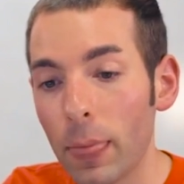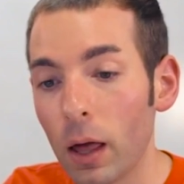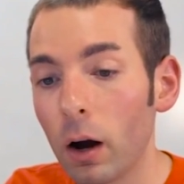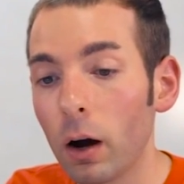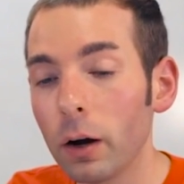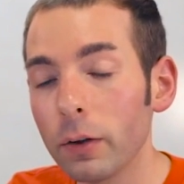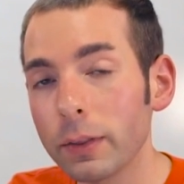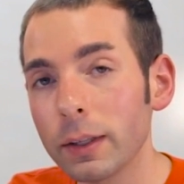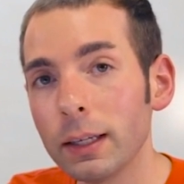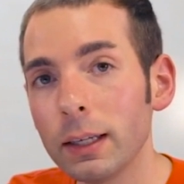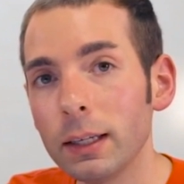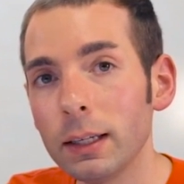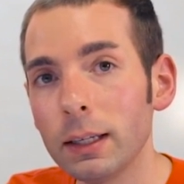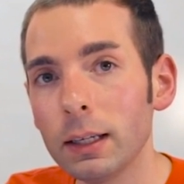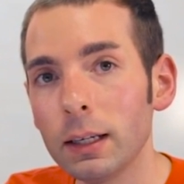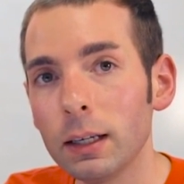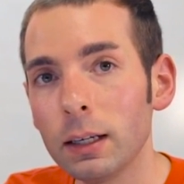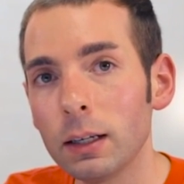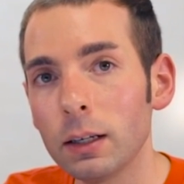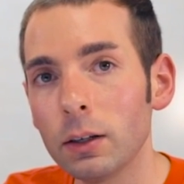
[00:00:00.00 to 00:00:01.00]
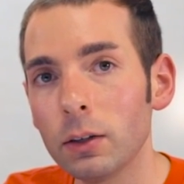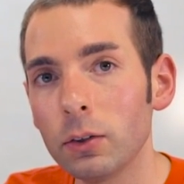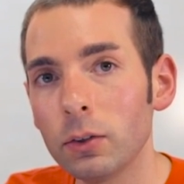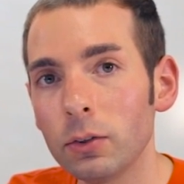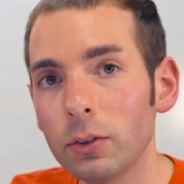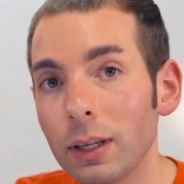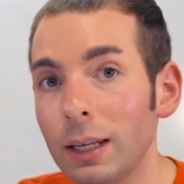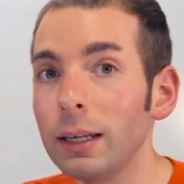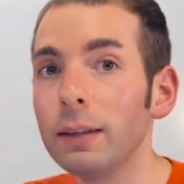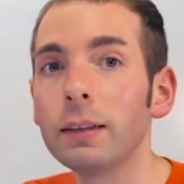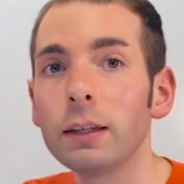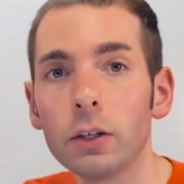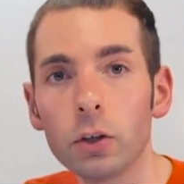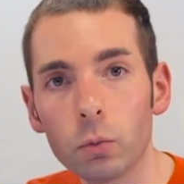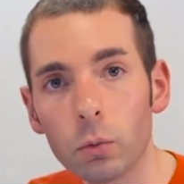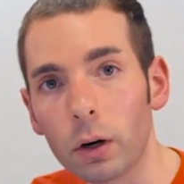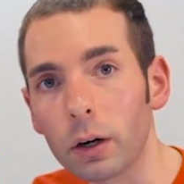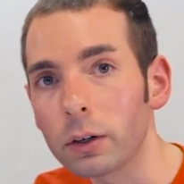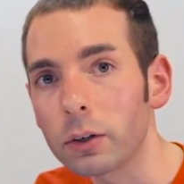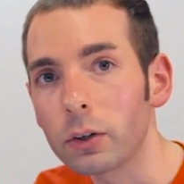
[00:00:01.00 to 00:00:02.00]
And the auth key is anything you
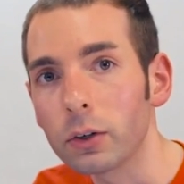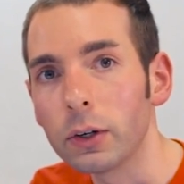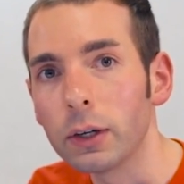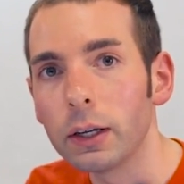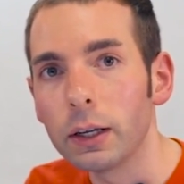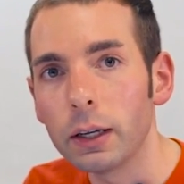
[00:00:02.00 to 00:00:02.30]
want.